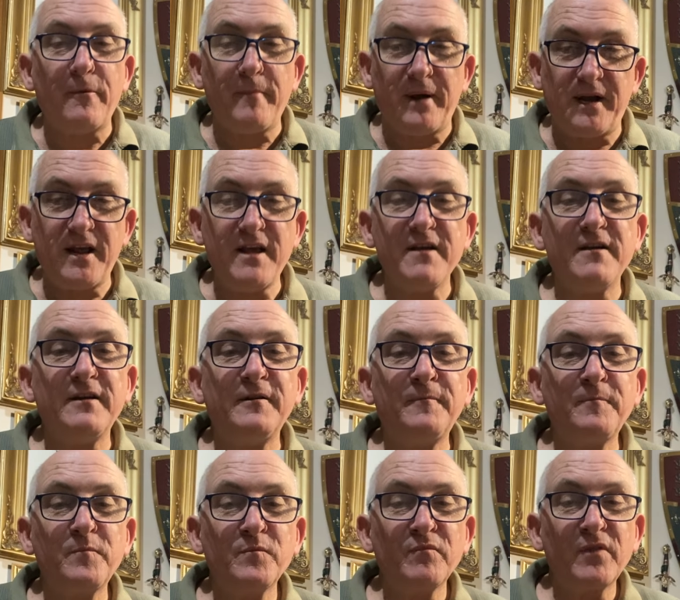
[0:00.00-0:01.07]
many
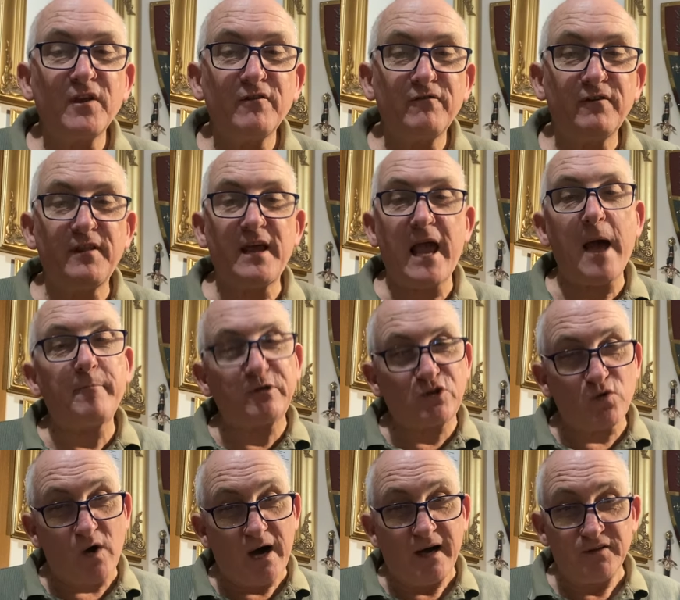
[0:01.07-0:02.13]
for the
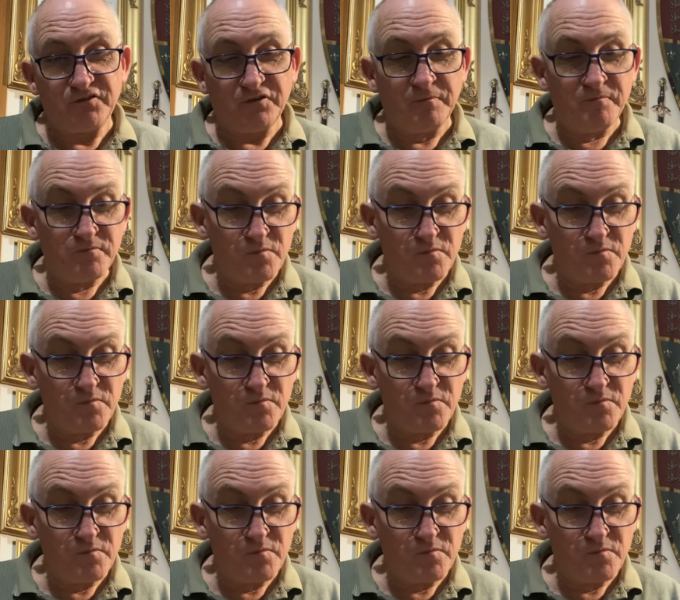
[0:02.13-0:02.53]
abattoirs,